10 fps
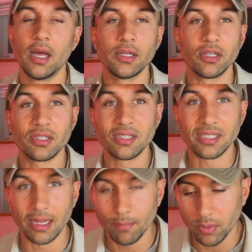Just
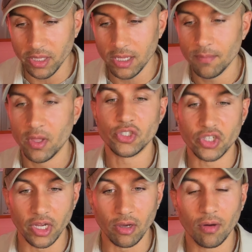simply
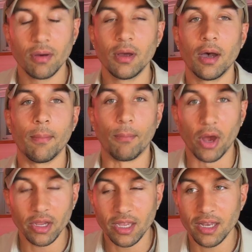chill
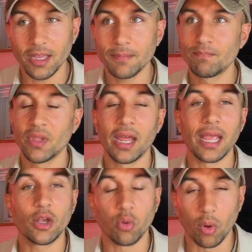marketing and
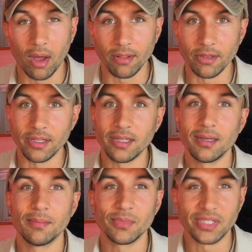quality
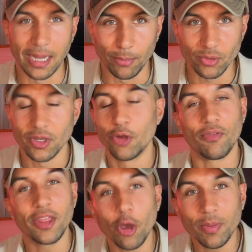samples.
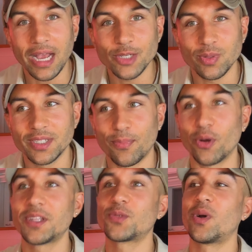Really hope you guys will support
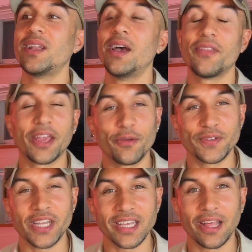this one. Thank you for
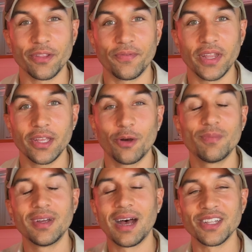checking out the video.
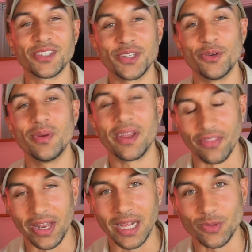I'll see you in the
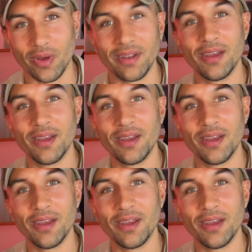next one.